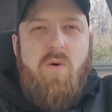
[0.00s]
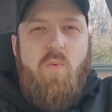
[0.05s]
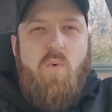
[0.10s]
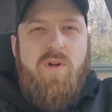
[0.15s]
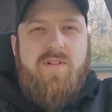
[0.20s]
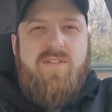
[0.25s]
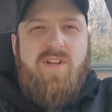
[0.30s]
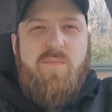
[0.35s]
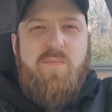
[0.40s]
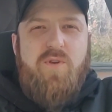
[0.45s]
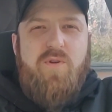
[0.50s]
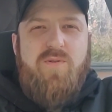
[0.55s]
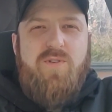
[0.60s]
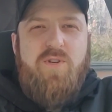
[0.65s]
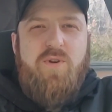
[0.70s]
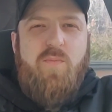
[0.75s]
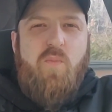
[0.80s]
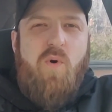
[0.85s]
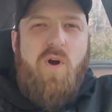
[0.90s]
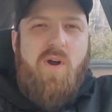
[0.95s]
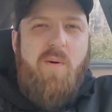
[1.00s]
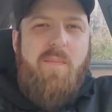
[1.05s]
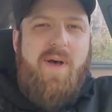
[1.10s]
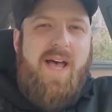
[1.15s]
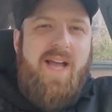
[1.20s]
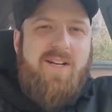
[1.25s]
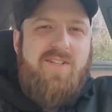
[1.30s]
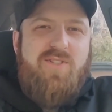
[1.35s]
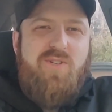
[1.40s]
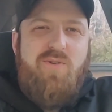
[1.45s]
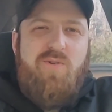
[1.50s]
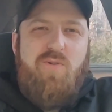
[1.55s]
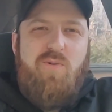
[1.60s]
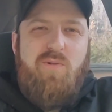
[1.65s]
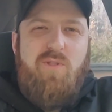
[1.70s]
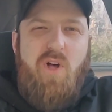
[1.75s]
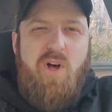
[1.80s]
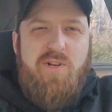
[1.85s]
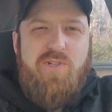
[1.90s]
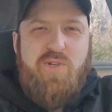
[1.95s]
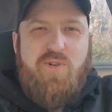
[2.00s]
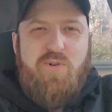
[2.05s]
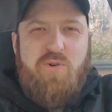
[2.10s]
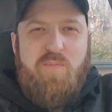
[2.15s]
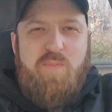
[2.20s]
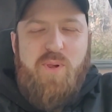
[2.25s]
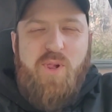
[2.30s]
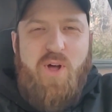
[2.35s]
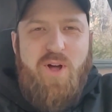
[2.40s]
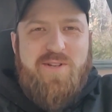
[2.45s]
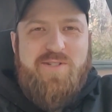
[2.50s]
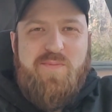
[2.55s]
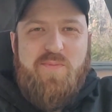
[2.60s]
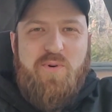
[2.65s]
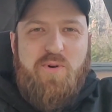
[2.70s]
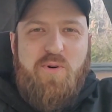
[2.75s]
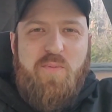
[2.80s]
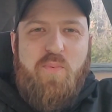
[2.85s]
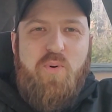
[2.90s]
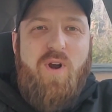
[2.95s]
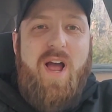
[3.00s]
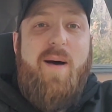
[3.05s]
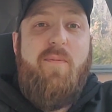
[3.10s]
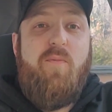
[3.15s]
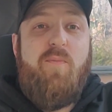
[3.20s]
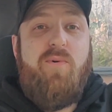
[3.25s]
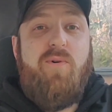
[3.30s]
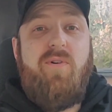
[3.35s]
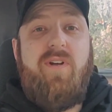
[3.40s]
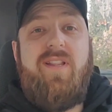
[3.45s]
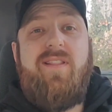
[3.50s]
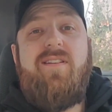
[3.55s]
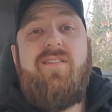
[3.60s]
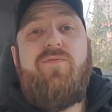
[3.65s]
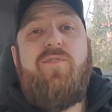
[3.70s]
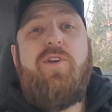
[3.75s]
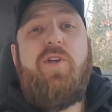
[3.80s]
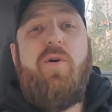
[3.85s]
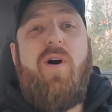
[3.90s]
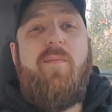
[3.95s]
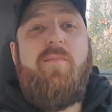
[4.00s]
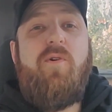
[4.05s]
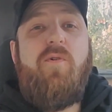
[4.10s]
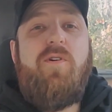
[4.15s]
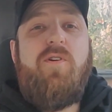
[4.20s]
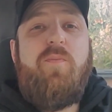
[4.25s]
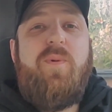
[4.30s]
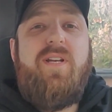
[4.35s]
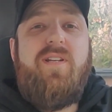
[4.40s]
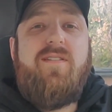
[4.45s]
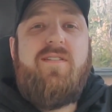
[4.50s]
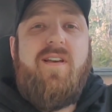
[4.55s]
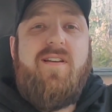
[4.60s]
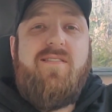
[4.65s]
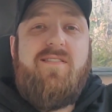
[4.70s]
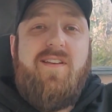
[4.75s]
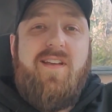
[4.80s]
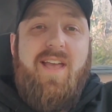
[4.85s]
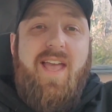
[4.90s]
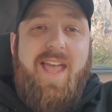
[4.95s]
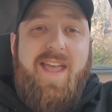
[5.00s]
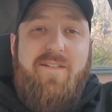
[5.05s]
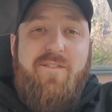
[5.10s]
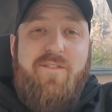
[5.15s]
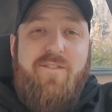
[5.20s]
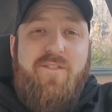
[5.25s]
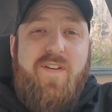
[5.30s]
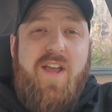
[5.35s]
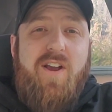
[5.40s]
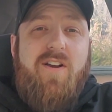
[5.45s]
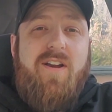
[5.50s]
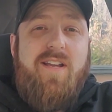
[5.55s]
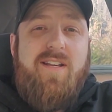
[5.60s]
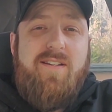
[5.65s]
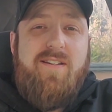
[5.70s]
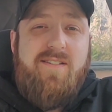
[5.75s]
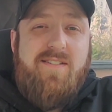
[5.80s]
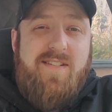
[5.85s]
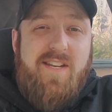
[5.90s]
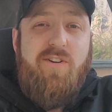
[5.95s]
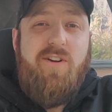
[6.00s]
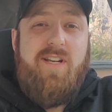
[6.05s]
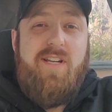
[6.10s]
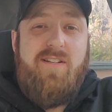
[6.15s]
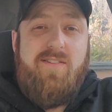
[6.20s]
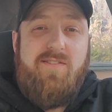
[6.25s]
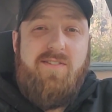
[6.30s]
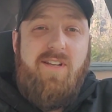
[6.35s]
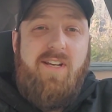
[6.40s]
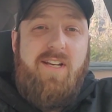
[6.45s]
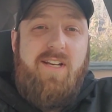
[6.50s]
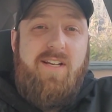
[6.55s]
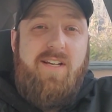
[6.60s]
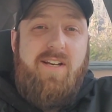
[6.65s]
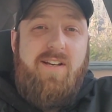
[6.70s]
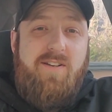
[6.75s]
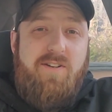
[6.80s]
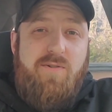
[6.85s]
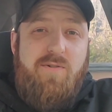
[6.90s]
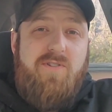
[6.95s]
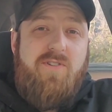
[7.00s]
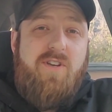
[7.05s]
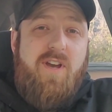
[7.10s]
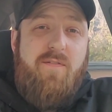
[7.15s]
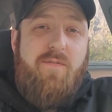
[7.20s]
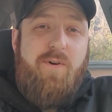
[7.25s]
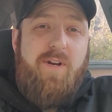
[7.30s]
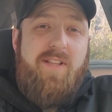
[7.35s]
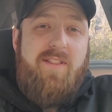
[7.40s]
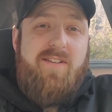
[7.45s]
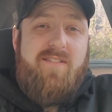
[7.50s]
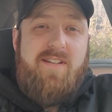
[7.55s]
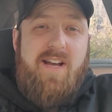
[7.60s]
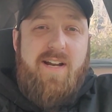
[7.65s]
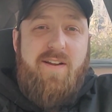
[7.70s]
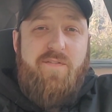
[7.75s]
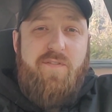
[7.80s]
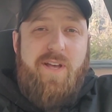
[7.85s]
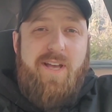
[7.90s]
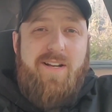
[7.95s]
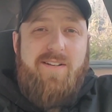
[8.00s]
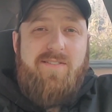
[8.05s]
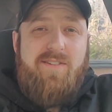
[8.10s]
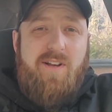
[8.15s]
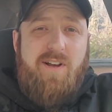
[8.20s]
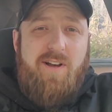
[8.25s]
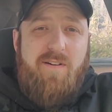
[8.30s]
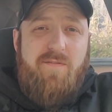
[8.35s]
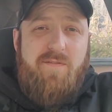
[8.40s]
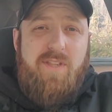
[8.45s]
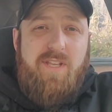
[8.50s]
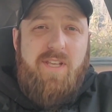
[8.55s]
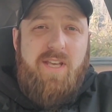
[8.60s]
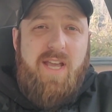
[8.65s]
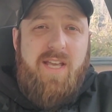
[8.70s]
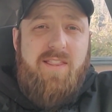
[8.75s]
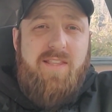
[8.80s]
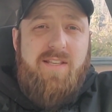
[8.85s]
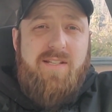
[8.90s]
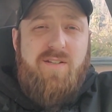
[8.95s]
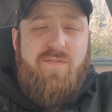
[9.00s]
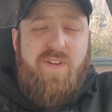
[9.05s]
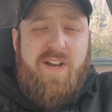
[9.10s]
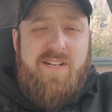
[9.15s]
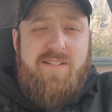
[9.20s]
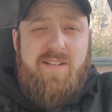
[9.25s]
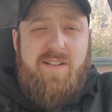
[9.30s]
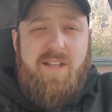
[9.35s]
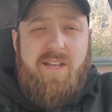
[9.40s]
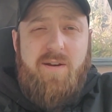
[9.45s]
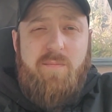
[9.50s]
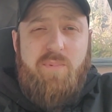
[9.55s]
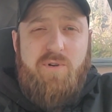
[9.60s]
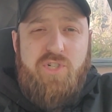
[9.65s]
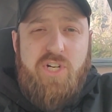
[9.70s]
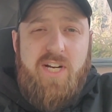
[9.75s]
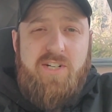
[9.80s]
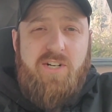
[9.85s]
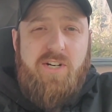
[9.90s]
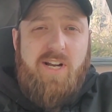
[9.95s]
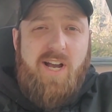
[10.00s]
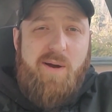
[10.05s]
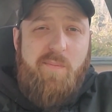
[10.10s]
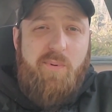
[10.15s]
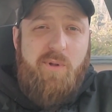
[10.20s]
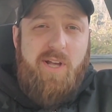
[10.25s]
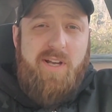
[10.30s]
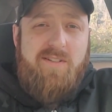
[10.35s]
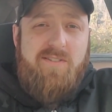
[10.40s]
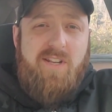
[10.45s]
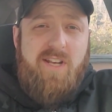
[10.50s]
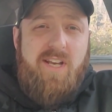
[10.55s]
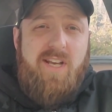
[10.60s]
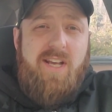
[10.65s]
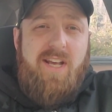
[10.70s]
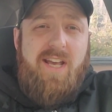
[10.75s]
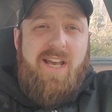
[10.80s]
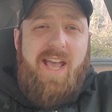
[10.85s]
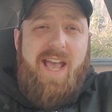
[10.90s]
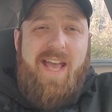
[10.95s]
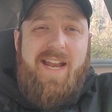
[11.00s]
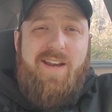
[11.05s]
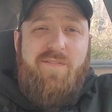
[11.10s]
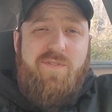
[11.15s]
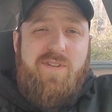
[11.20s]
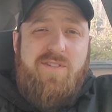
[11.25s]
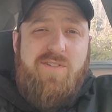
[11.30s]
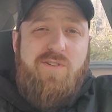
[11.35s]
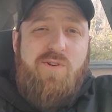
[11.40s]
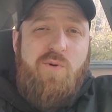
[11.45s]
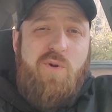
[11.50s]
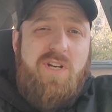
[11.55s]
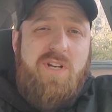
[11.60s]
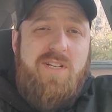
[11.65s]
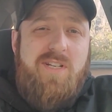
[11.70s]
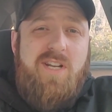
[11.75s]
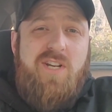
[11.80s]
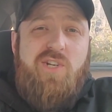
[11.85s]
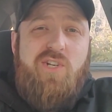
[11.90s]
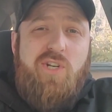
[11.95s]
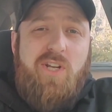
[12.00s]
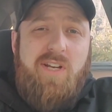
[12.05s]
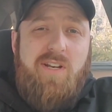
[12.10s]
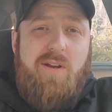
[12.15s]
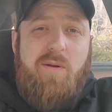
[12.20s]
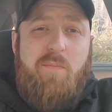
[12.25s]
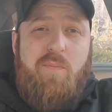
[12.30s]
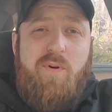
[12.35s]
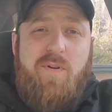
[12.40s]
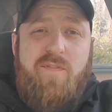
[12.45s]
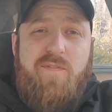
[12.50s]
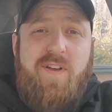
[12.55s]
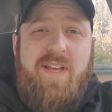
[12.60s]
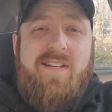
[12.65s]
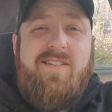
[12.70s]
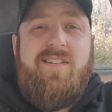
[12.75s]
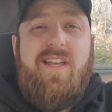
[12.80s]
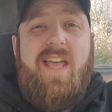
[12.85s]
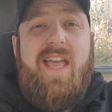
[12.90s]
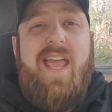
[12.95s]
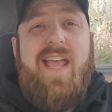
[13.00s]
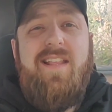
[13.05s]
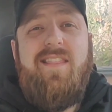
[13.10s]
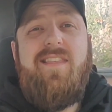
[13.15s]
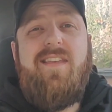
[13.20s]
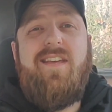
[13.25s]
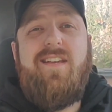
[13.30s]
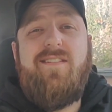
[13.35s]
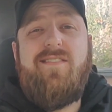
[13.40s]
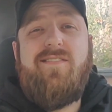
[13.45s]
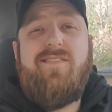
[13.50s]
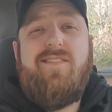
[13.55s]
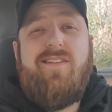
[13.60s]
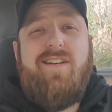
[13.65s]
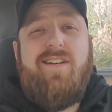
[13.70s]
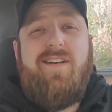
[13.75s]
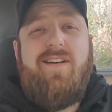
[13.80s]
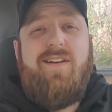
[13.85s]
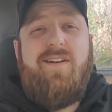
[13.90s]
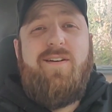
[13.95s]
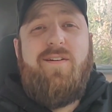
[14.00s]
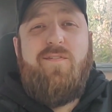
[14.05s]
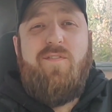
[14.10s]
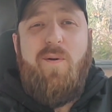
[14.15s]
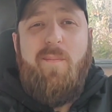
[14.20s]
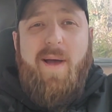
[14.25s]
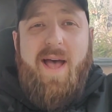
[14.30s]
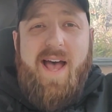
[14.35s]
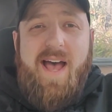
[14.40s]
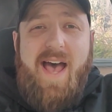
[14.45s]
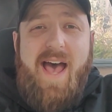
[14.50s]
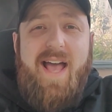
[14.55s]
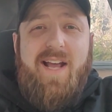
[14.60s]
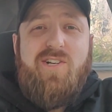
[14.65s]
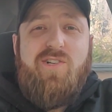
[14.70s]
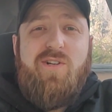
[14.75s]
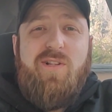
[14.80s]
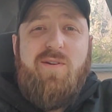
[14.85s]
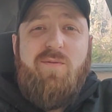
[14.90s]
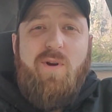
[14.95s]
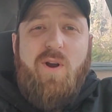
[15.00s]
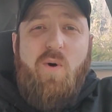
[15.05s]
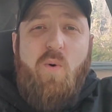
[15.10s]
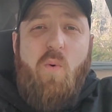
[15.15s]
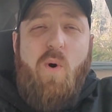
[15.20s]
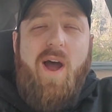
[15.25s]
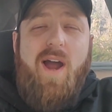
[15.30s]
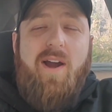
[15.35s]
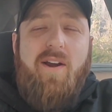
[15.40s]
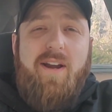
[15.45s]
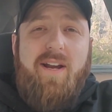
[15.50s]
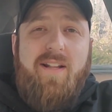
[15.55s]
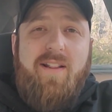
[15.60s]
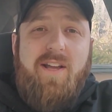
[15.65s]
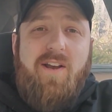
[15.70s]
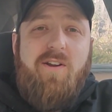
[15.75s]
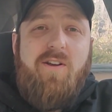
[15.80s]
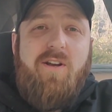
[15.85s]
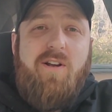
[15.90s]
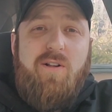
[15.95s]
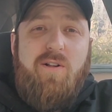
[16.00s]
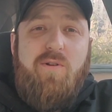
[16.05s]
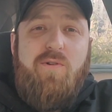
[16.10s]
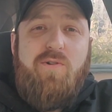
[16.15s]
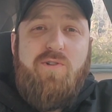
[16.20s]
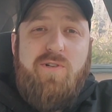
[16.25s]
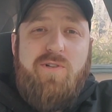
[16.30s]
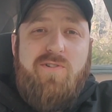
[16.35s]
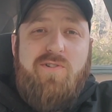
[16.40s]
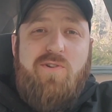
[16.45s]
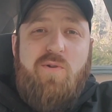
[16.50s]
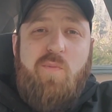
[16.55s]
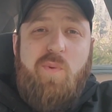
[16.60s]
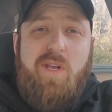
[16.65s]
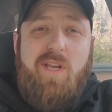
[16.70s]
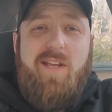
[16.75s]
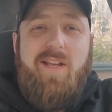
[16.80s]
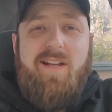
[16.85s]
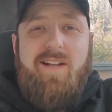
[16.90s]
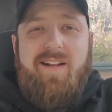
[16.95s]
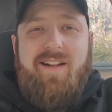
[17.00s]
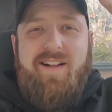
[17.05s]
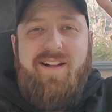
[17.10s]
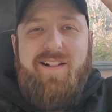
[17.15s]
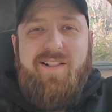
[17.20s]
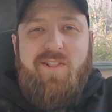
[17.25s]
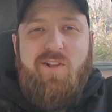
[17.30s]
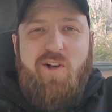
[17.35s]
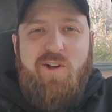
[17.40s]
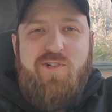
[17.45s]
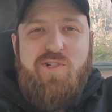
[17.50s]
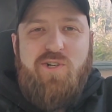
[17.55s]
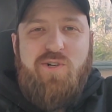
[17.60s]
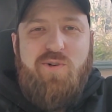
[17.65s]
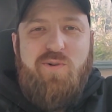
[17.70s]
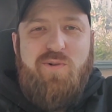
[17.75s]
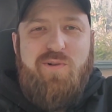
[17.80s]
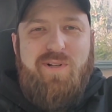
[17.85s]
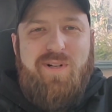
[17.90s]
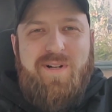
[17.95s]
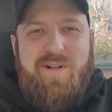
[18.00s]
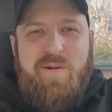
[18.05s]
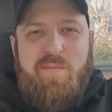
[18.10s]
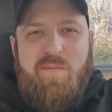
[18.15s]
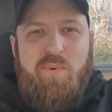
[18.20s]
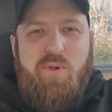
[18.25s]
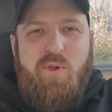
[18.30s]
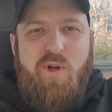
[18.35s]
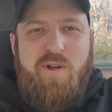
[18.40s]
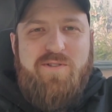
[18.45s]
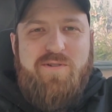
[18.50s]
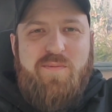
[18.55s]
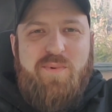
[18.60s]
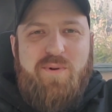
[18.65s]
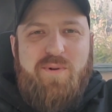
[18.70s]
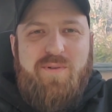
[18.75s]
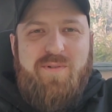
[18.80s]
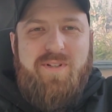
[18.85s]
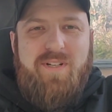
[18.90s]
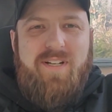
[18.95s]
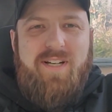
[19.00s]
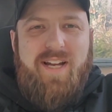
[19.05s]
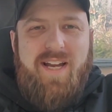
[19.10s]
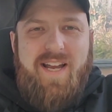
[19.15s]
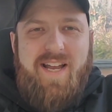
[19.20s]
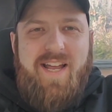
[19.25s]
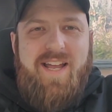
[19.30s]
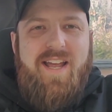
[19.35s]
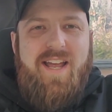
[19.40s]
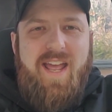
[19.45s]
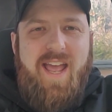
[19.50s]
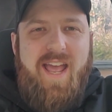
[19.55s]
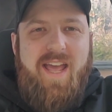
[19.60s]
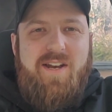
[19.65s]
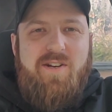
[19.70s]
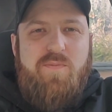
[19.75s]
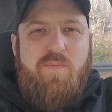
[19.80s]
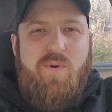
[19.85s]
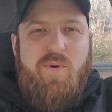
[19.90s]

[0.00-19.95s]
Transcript: What's up, YouTube? Welcome back to Logical, Plausible, Probable. In this video, I'm going to be discussing a very serious new discovery in the side effects of the Atheist Fantasyland projection complex, and if this new condition prevents atheists from actually requiring their conclusions to be logical, plausible, and